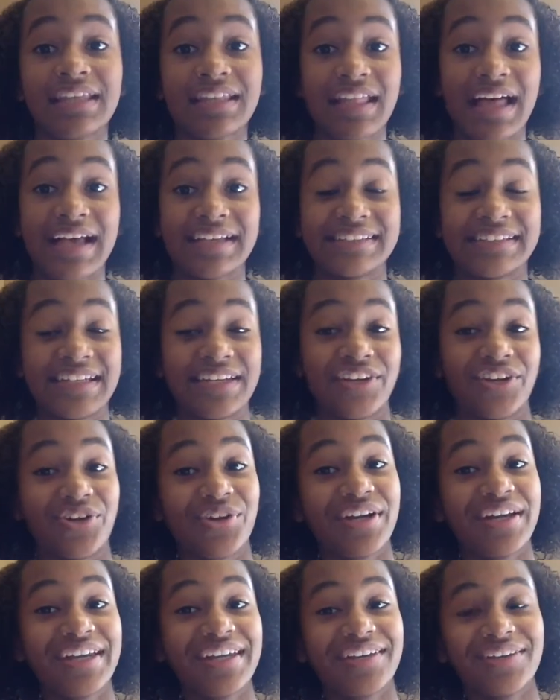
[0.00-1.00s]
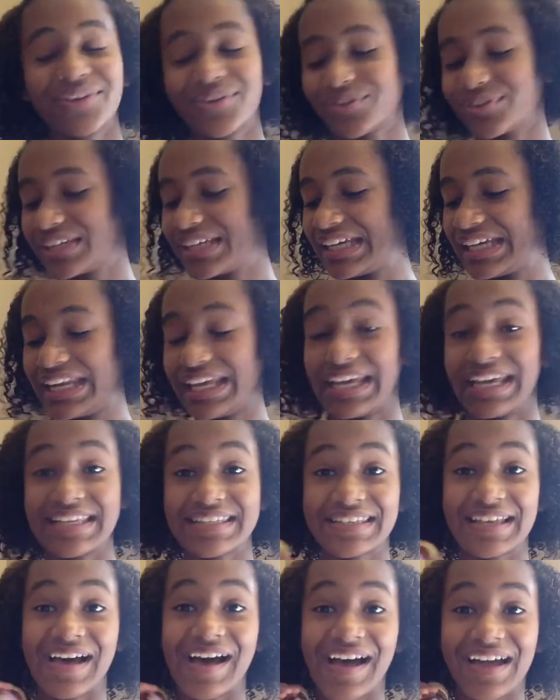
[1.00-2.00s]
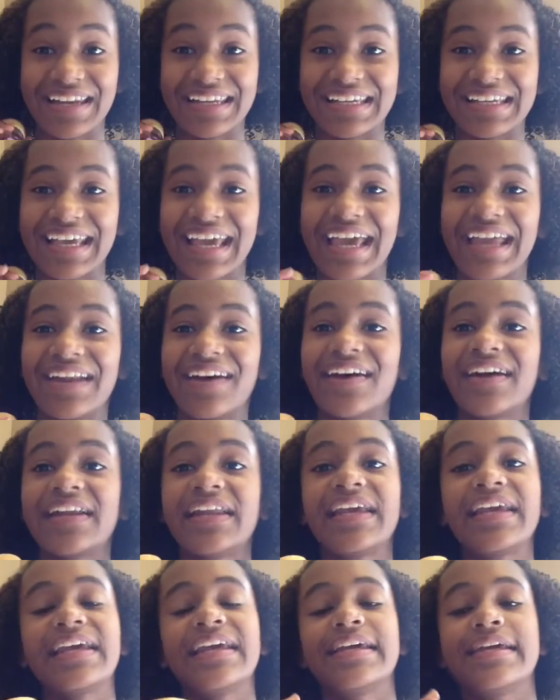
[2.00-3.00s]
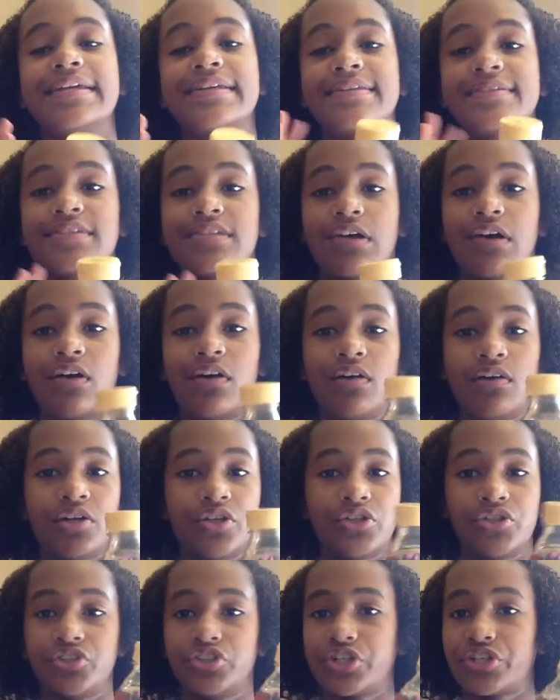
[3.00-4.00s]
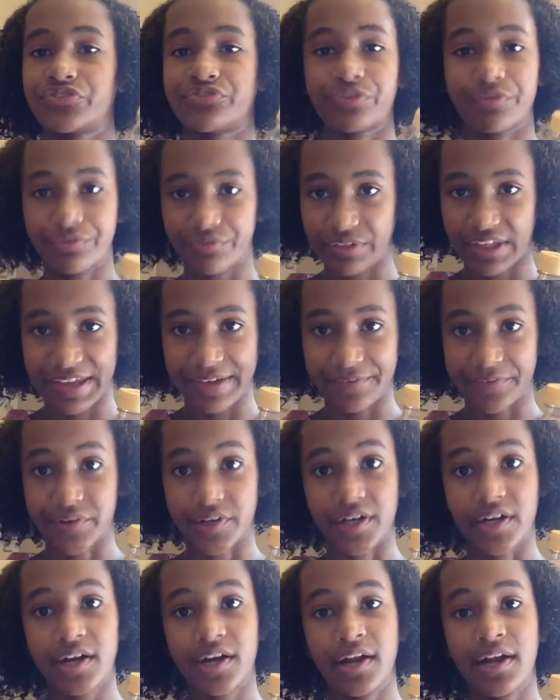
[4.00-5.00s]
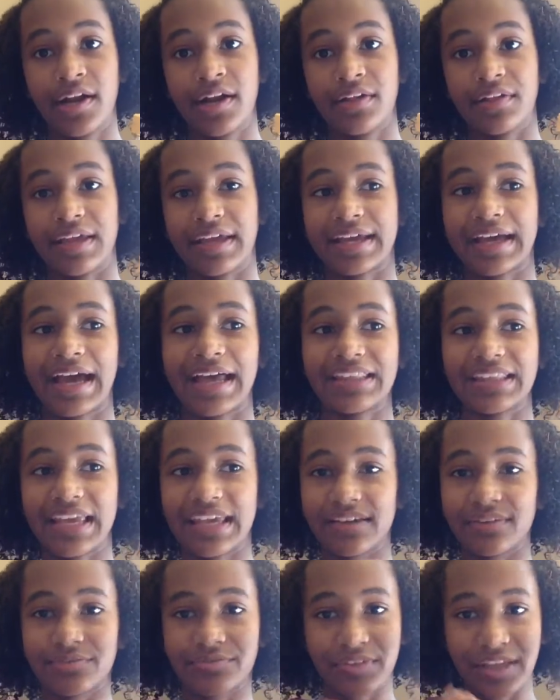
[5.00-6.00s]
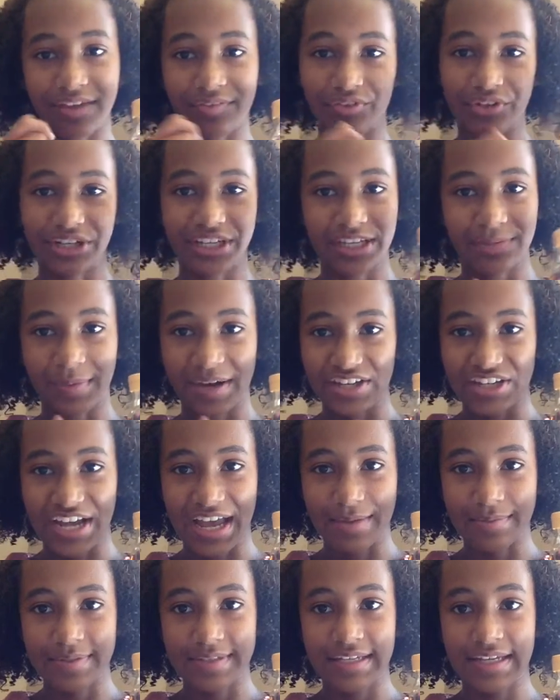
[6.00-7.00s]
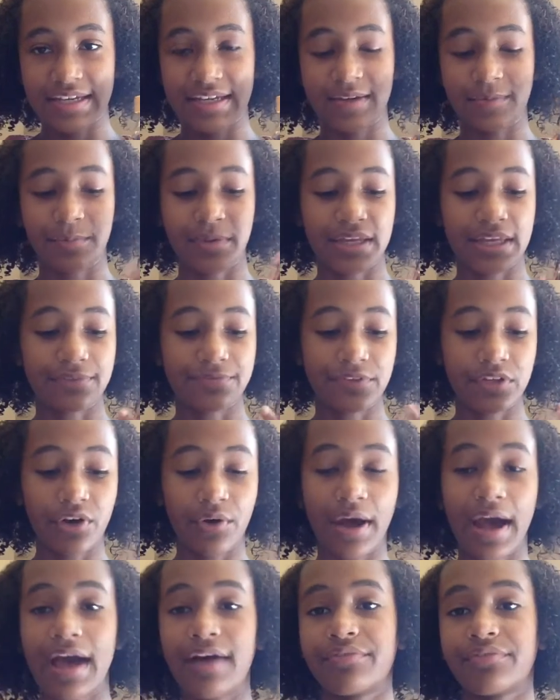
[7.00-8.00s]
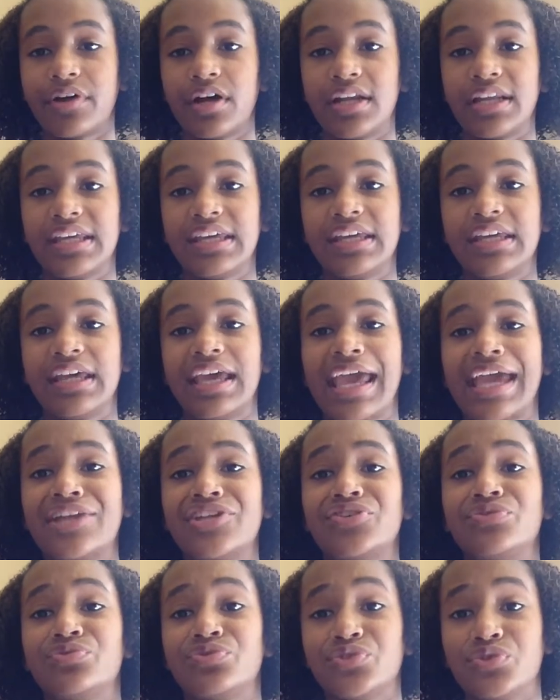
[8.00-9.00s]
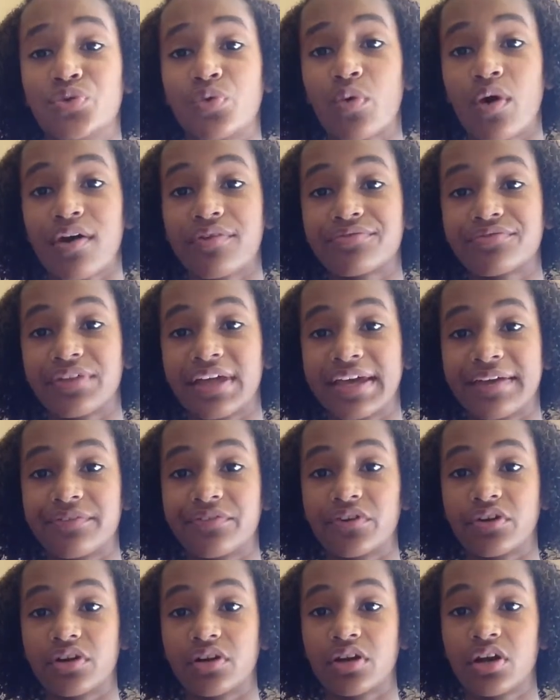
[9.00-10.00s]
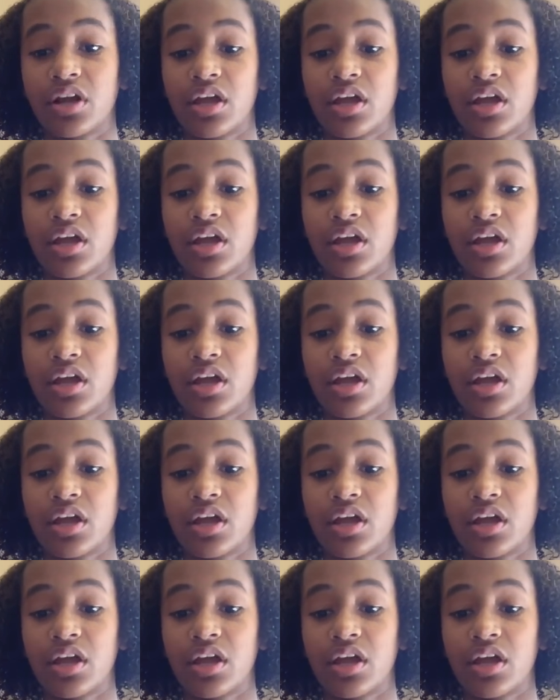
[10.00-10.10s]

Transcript: last ingredient you'll need is honey, and honey is just for flavor. I like flavoring in my chapstick, but if you don't have honey and you do want flavor,